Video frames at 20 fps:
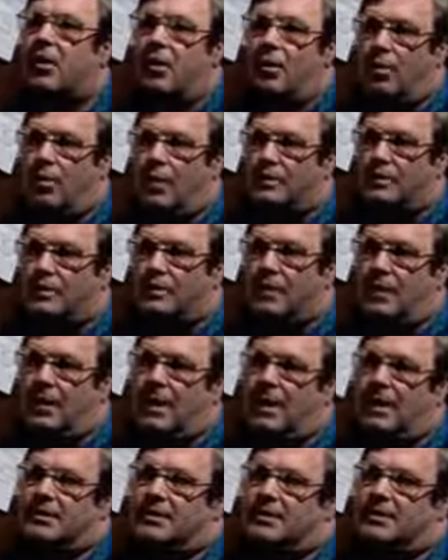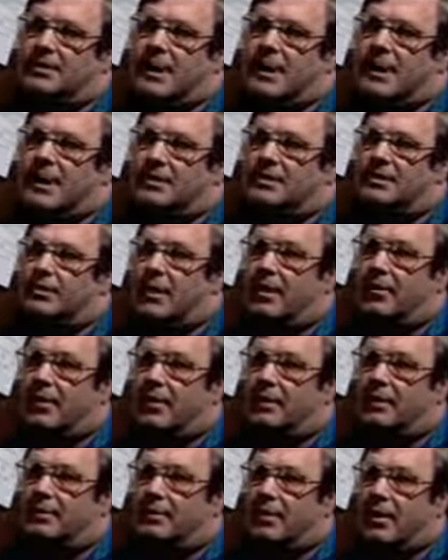Whereas in the United States, it may have
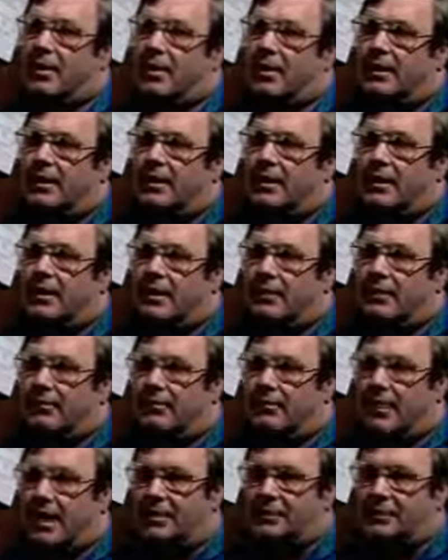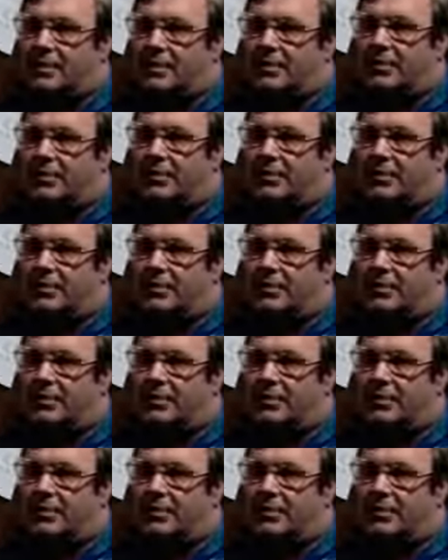been spread in a vaccine